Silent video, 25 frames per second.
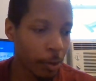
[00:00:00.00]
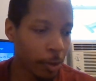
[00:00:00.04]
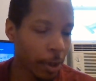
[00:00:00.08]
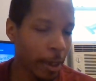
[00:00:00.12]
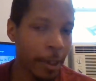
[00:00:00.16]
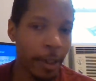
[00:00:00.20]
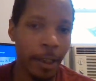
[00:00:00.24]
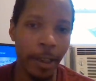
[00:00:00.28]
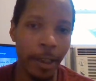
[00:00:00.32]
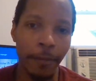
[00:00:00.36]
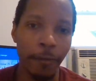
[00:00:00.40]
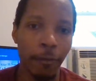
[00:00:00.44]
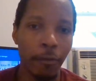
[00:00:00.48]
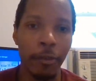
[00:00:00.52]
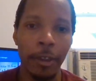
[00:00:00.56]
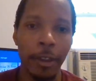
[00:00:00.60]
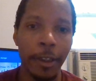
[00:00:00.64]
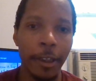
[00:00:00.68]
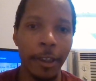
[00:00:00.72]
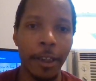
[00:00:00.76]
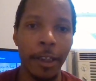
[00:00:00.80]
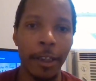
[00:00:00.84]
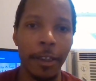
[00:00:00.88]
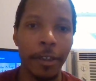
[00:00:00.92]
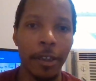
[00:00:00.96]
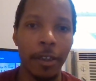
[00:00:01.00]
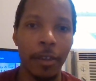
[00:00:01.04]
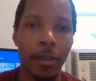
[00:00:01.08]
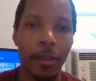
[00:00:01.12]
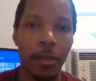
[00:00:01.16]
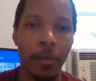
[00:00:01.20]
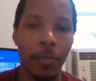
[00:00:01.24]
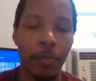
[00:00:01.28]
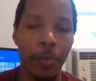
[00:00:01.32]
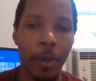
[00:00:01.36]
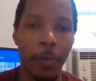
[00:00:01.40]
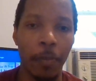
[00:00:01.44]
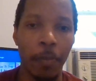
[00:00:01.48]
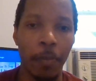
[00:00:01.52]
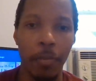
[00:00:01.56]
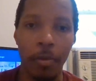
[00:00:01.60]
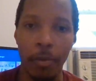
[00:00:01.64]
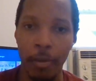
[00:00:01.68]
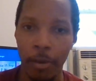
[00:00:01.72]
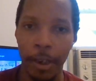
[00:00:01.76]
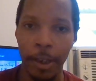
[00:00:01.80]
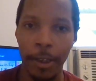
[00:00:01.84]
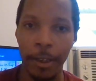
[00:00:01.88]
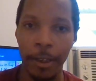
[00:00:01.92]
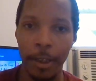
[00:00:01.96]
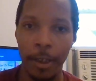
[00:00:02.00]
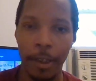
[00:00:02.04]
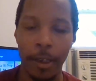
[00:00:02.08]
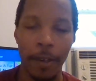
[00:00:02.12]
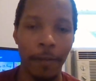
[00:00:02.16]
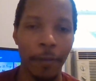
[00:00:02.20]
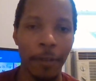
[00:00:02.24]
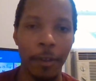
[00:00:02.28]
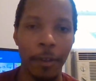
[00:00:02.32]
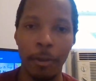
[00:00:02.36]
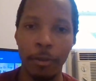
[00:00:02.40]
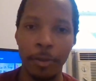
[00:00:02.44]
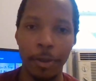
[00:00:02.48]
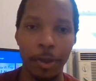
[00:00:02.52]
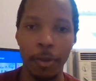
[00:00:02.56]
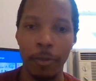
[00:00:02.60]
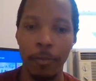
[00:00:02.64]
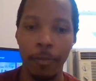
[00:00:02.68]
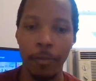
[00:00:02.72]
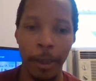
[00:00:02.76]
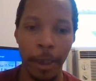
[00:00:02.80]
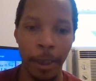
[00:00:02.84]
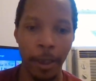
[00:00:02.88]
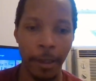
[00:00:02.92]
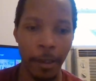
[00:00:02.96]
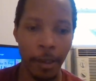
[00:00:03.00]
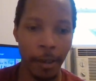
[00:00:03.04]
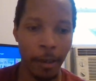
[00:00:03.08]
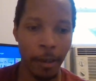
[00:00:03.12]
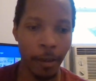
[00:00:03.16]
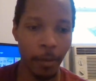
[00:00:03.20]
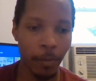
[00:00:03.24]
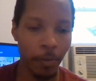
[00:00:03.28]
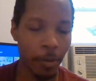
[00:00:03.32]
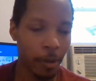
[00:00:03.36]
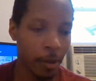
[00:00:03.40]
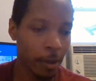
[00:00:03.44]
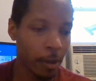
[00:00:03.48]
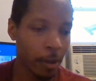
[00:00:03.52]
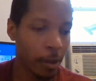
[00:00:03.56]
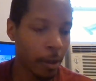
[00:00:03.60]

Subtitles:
That didn't even really get the point of those two meeting up.